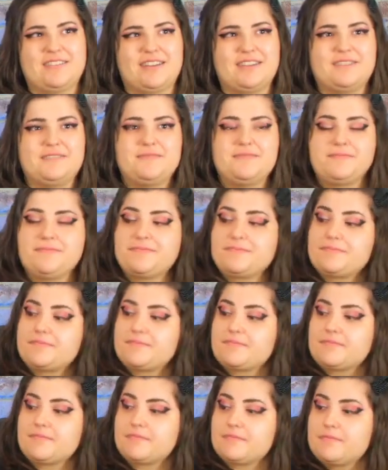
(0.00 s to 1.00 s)

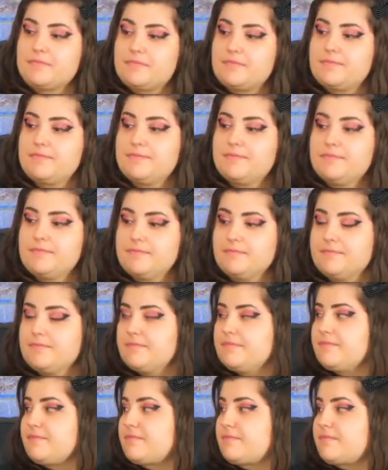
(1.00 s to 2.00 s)

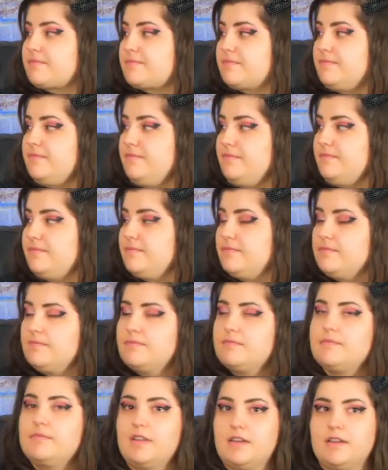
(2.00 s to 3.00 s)

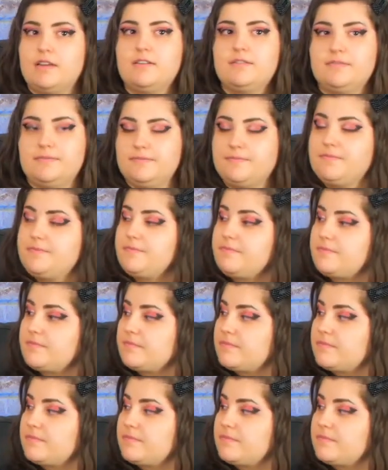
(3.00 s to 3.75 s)
[no speech]